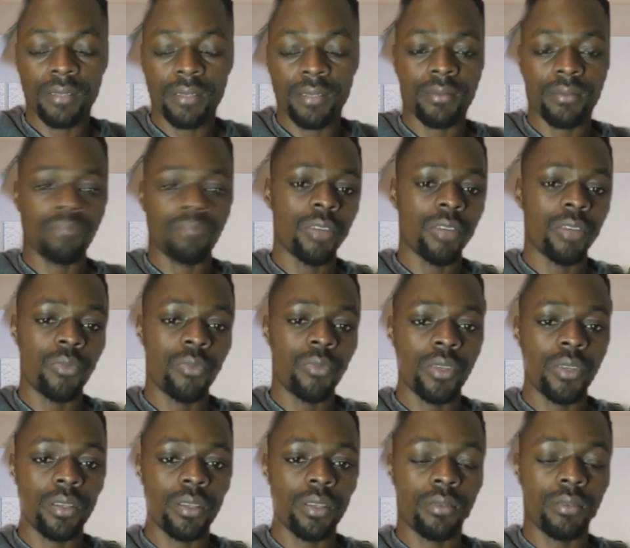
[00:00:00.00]

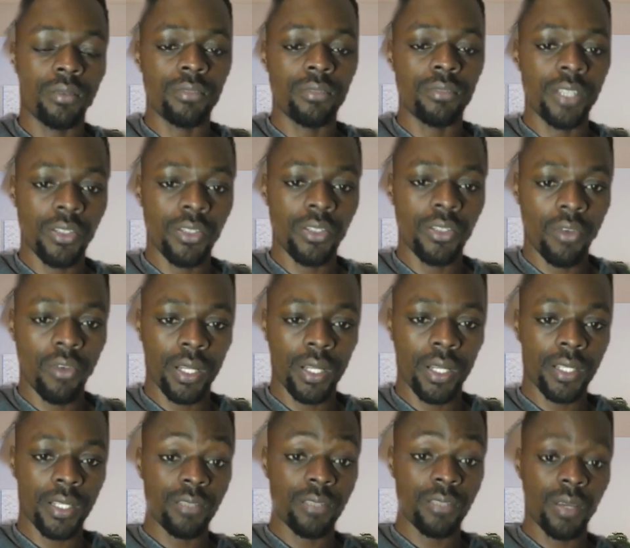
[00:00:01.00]
maybe disorganized
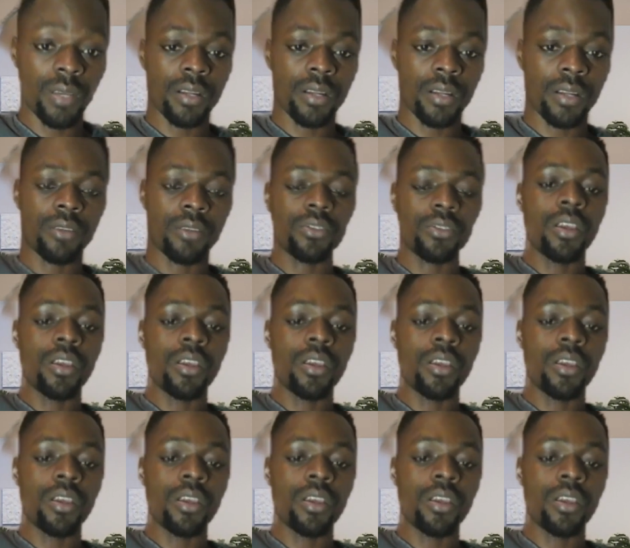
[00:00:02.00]
background,